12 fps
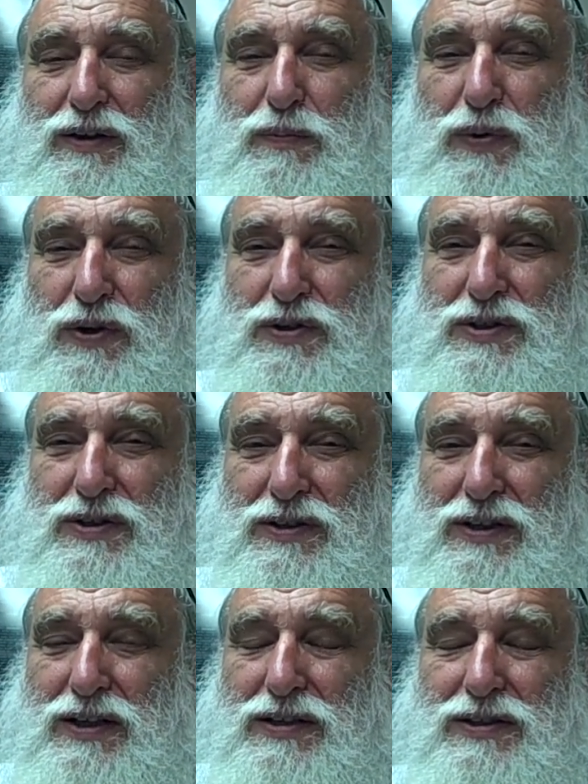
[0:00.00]
the person
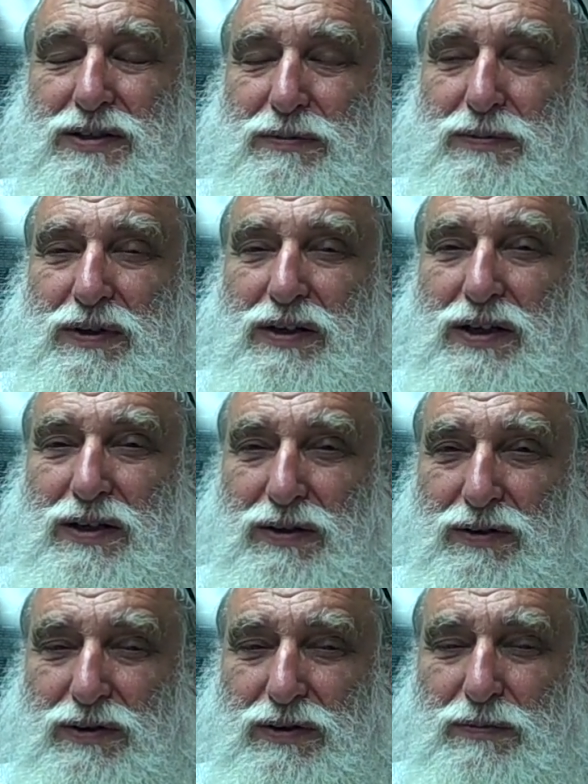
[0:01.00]
needs to be
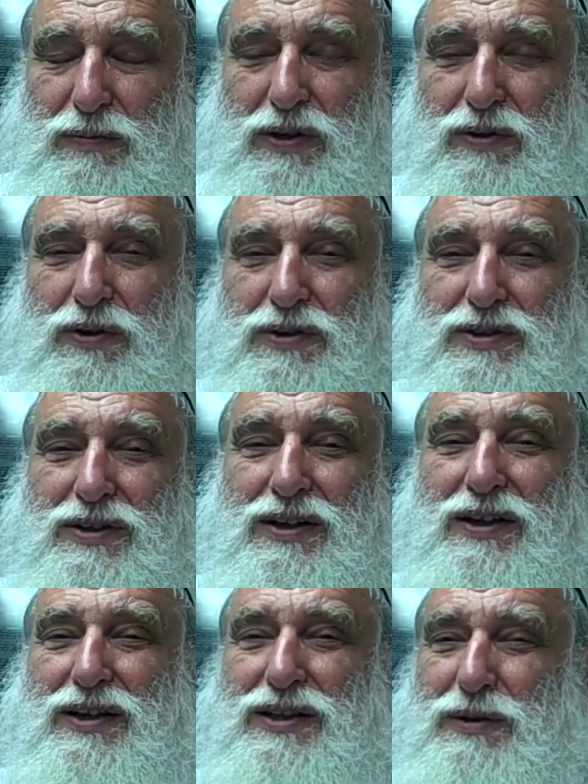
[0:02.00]
healed because
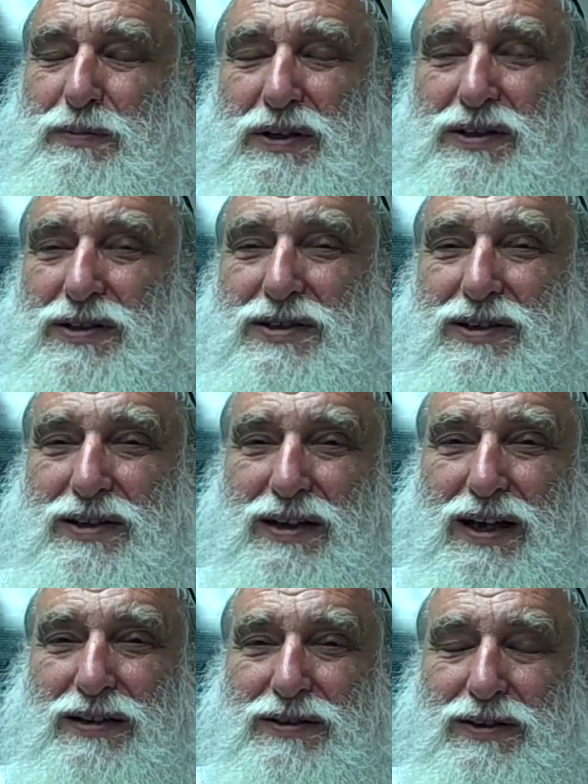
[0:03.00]
to be
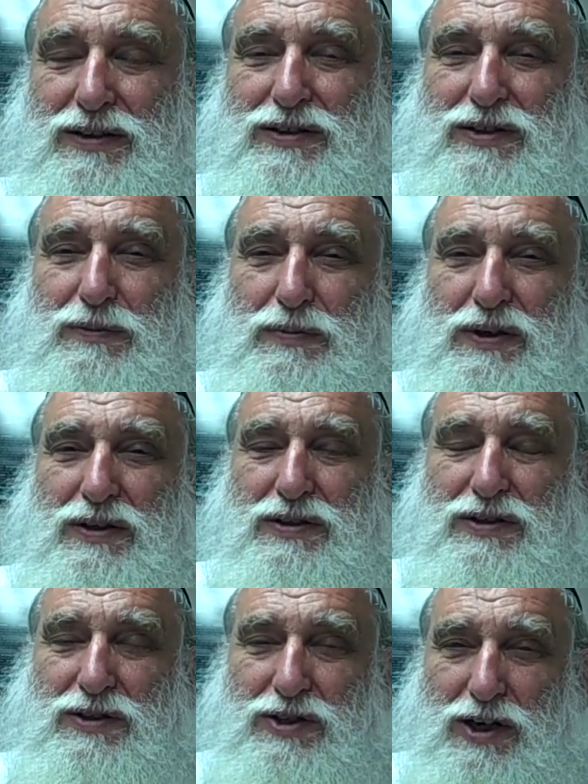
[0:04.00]
disconnected is to be
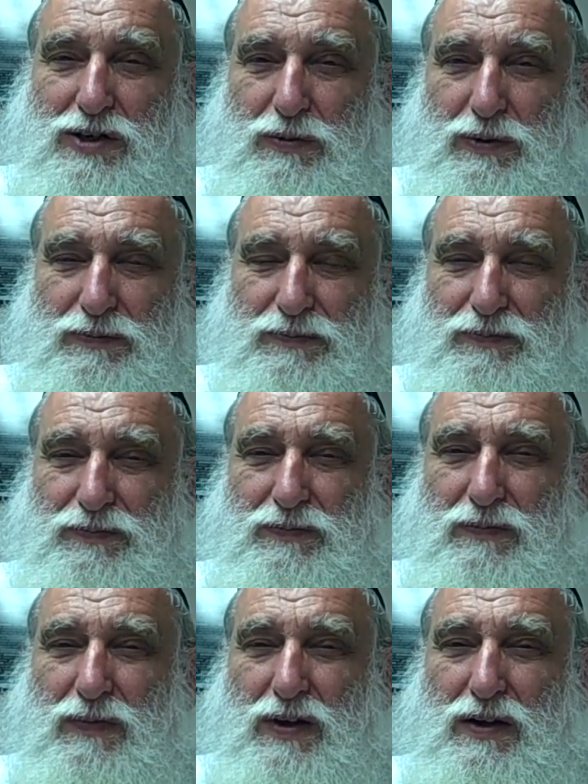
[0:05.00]
disingenuous.
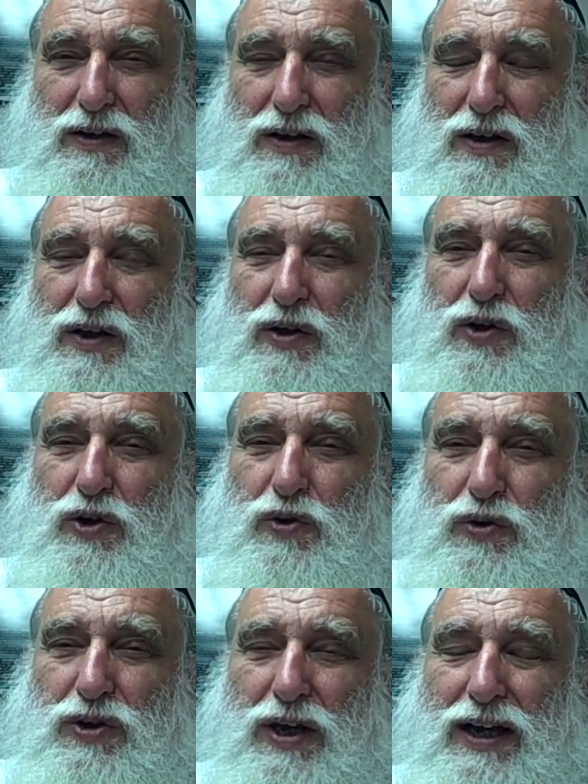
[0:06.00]

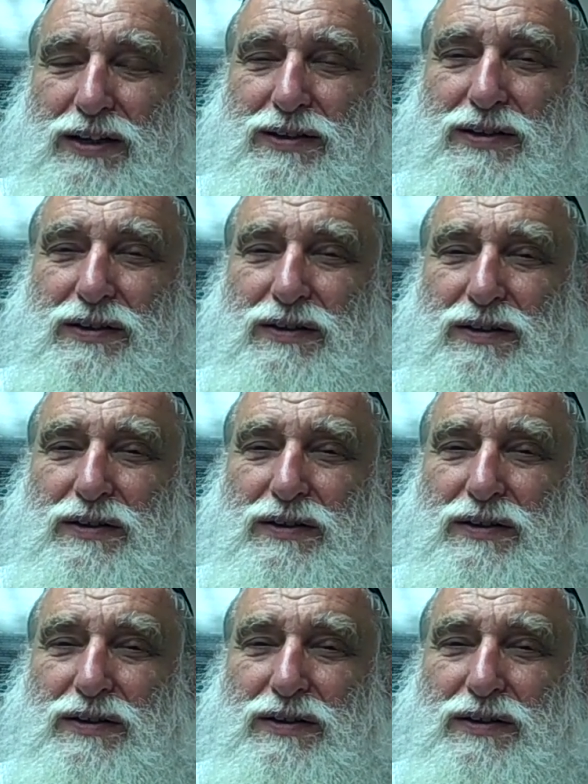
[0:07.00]
You're not